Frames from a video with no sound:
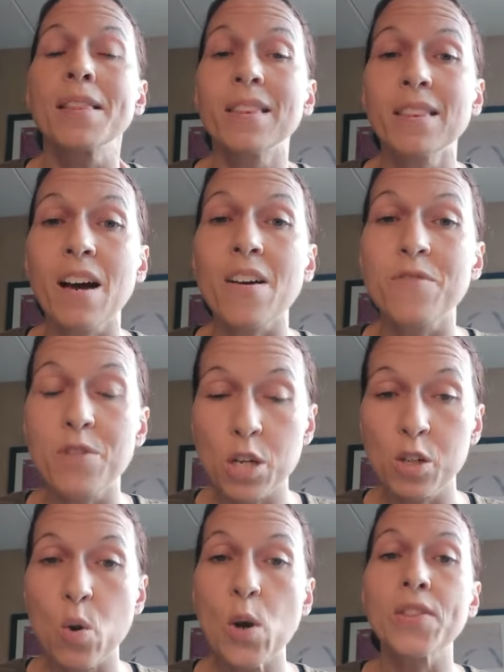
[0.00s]
love
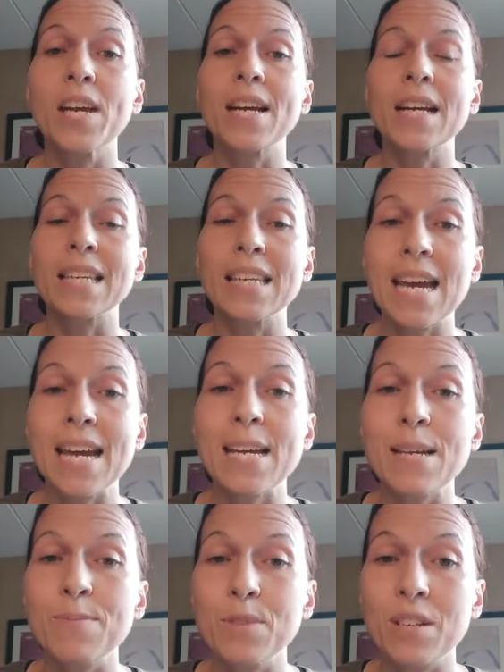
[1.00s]
the Lord. They
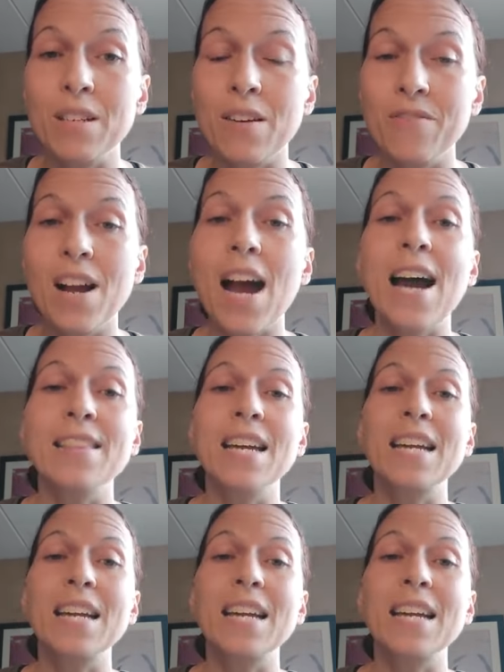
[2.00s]
claim to love God.